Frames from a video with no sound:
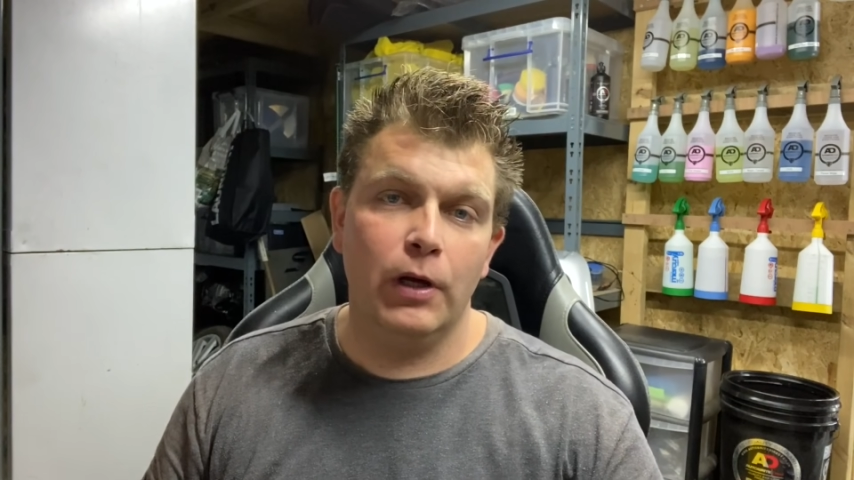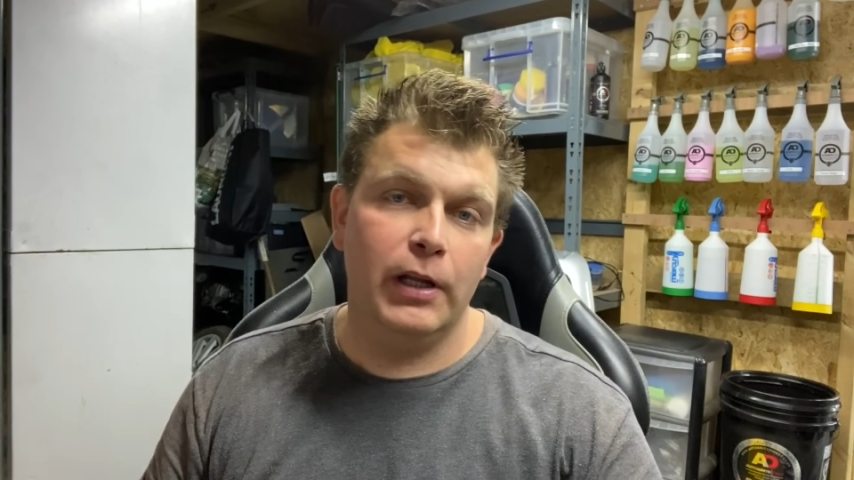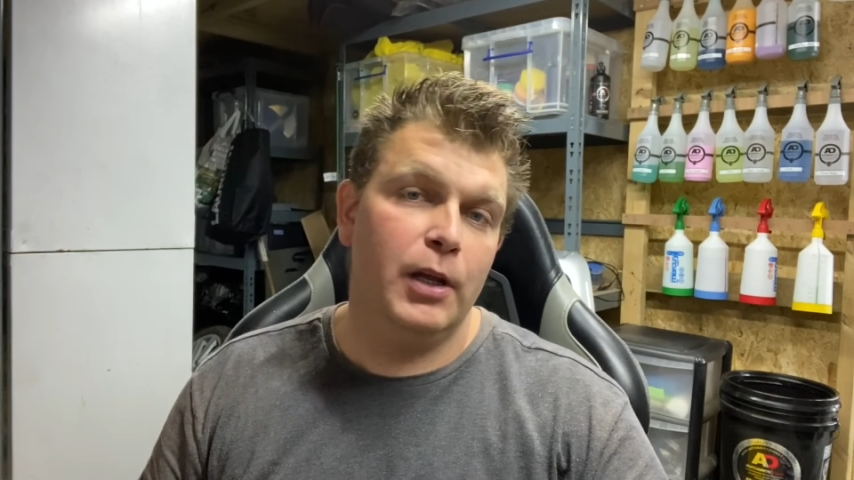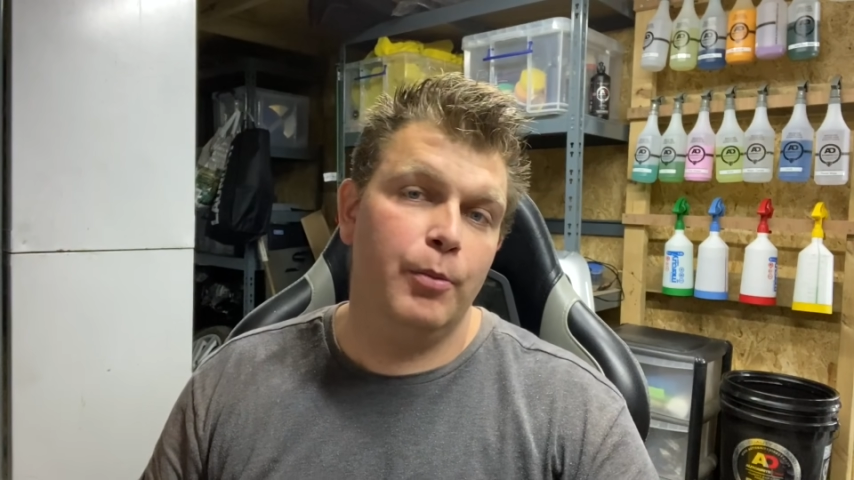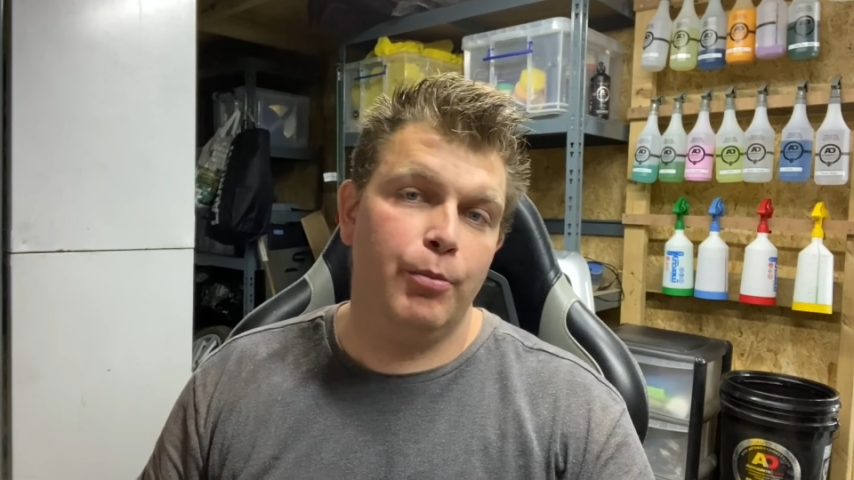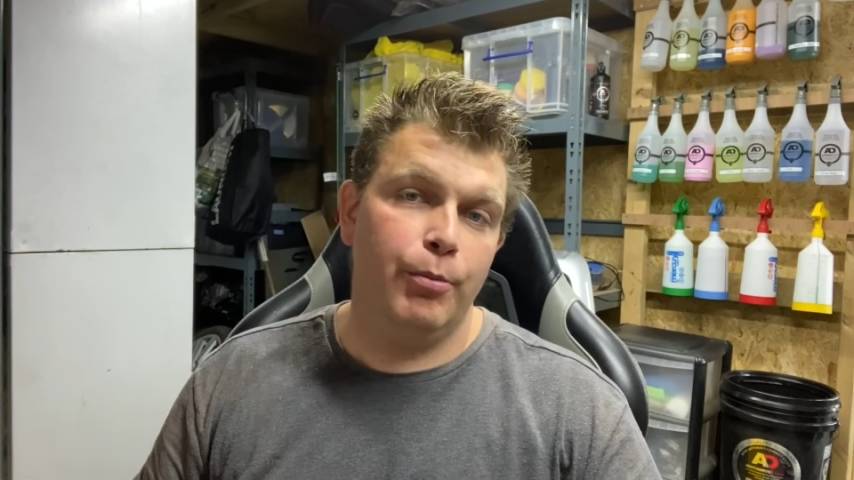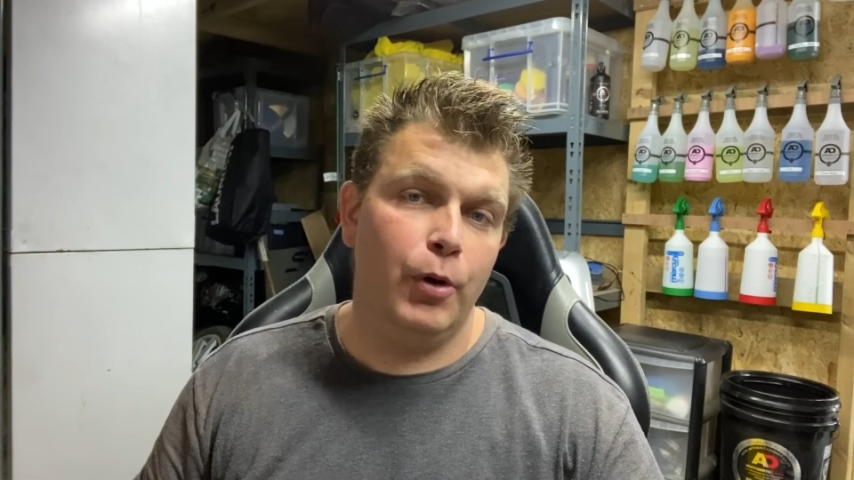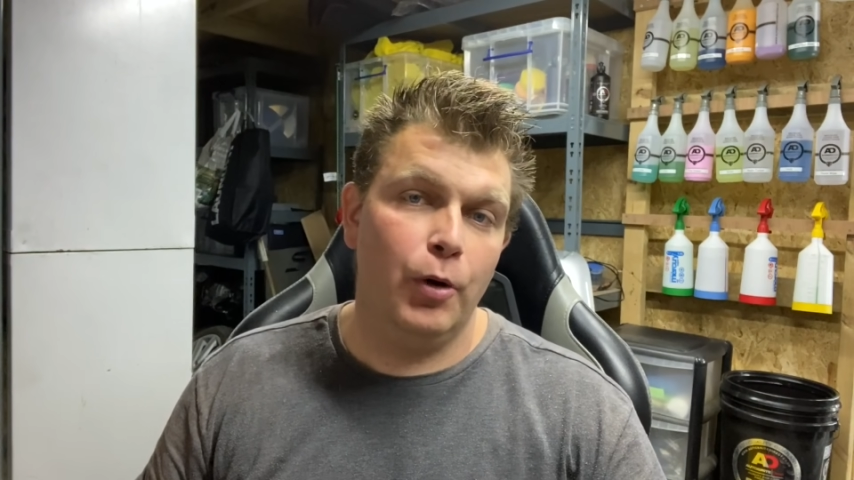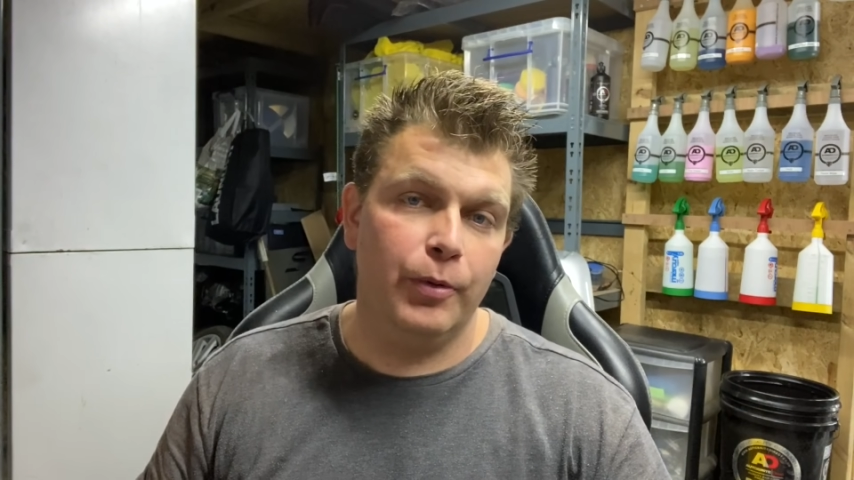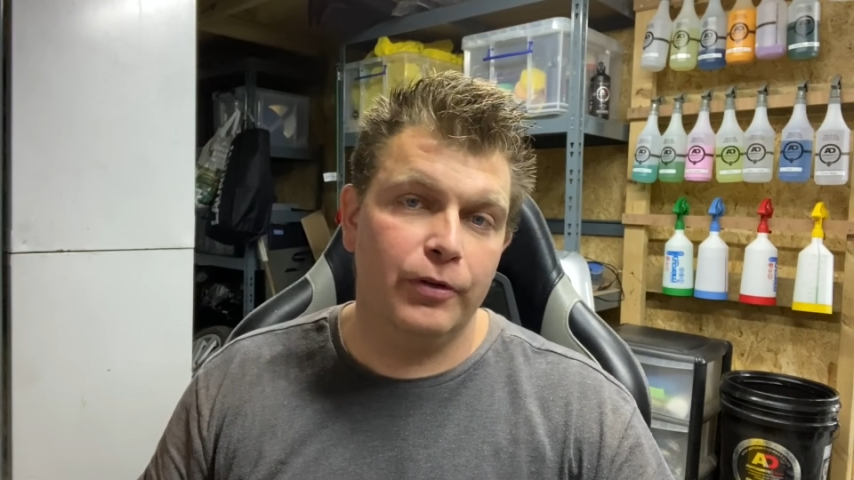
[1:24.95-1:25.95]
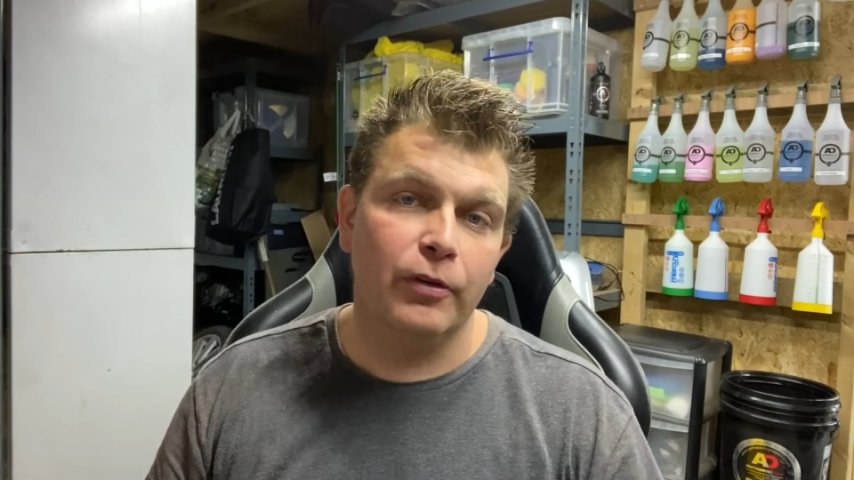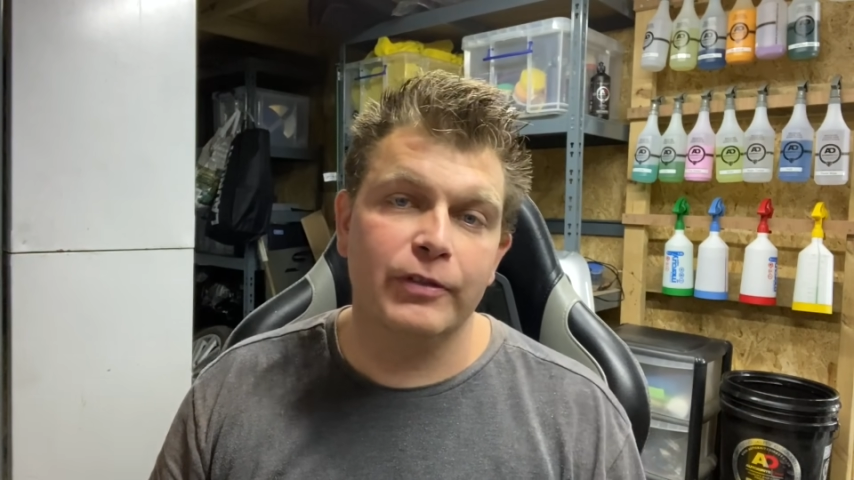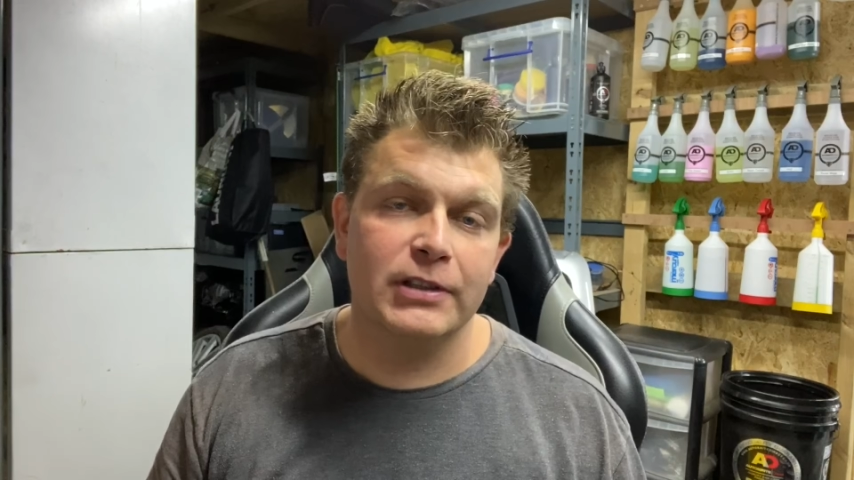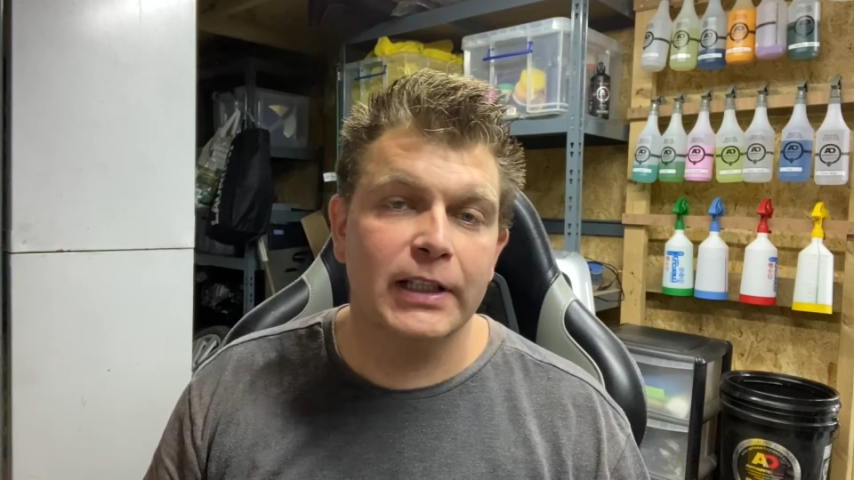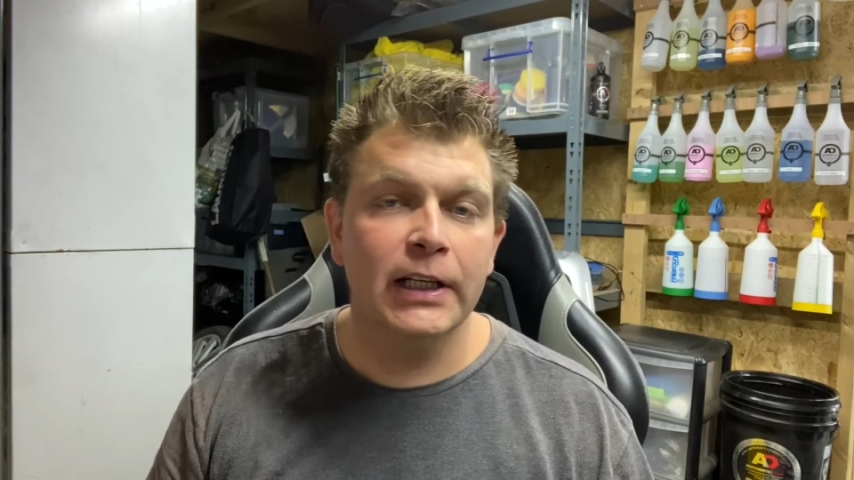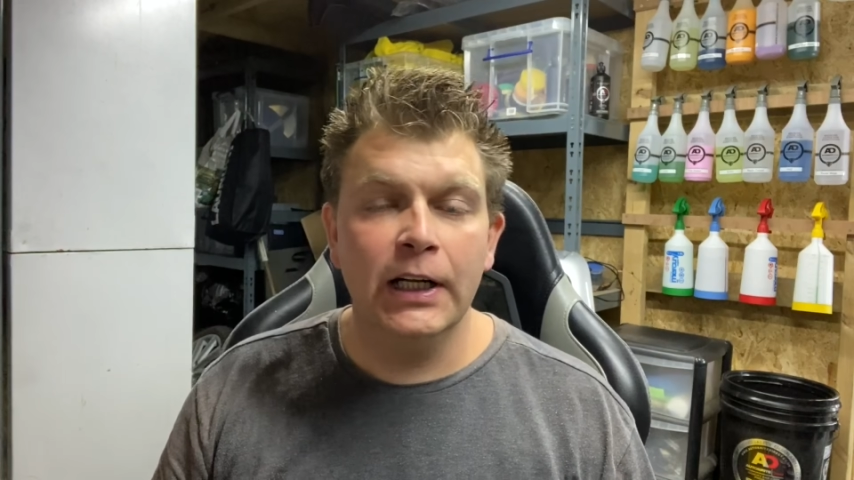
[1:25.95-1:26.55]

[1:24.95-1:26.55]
and their purpose, obviously.